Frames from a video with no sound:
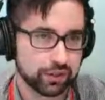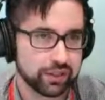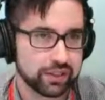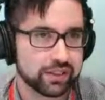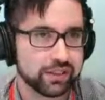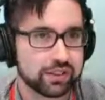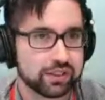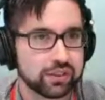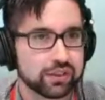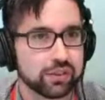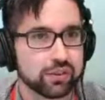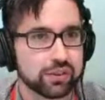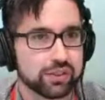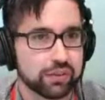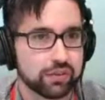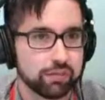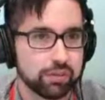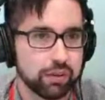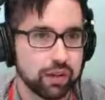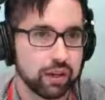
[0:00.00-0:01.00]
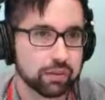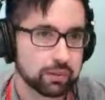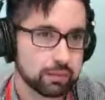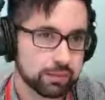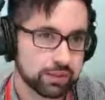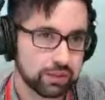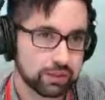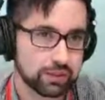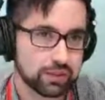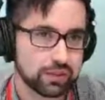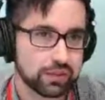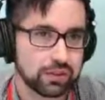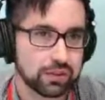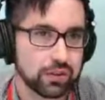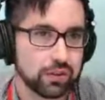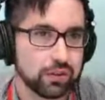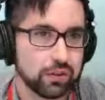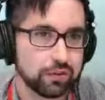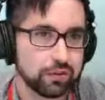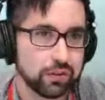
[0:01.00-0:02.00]
These are the sorts of problems you can
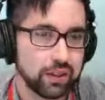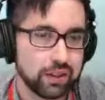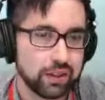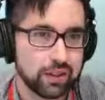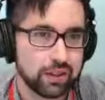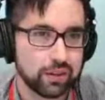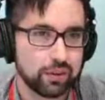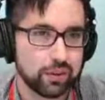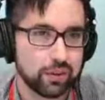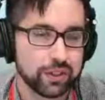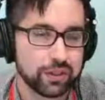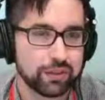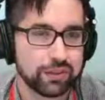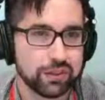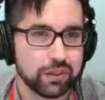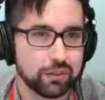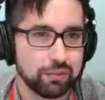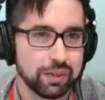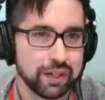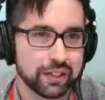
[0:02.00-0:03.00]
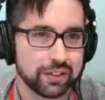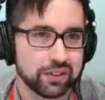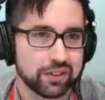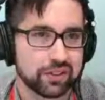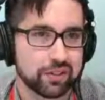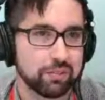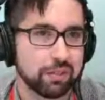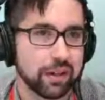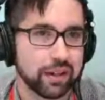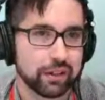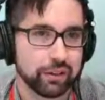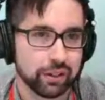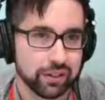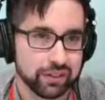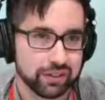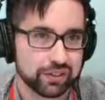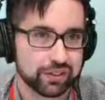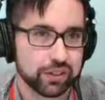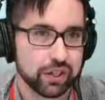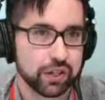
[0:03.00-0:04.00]
solve when you don't make this a binary
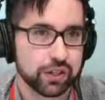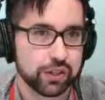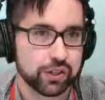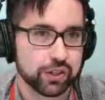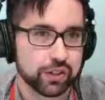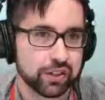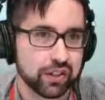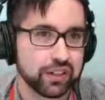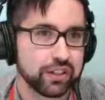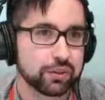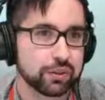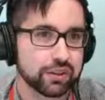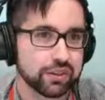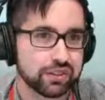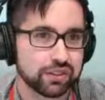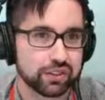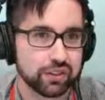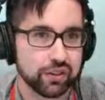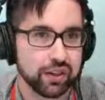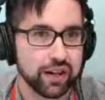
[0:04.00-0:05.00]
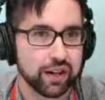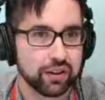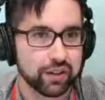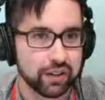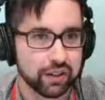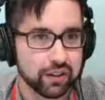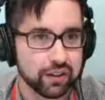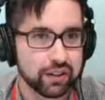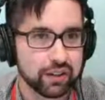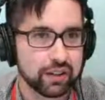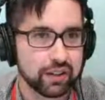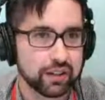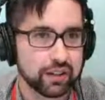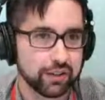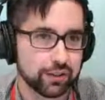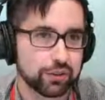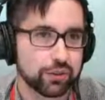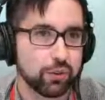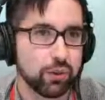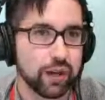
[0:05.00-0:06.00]
discussion and you consider how to
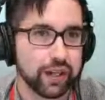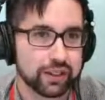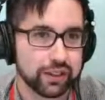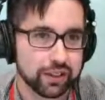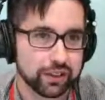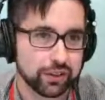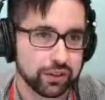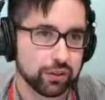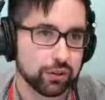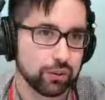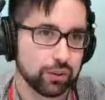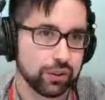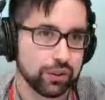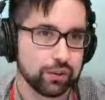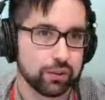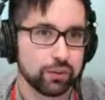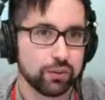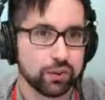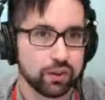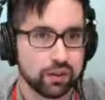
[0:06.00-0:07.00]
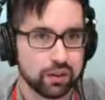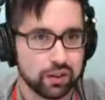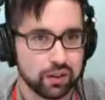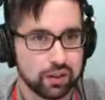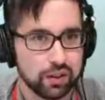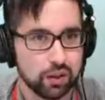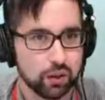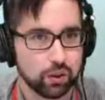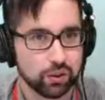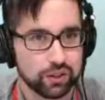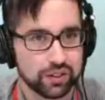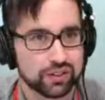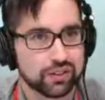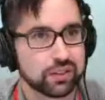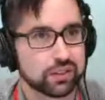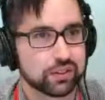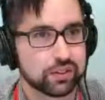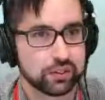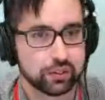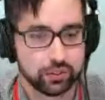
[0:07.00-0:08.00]
intertwine the two into a
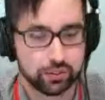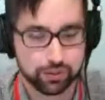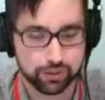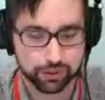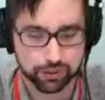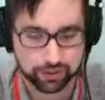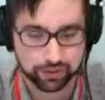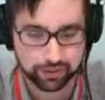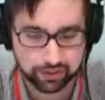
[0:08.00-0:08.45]
holistic solution.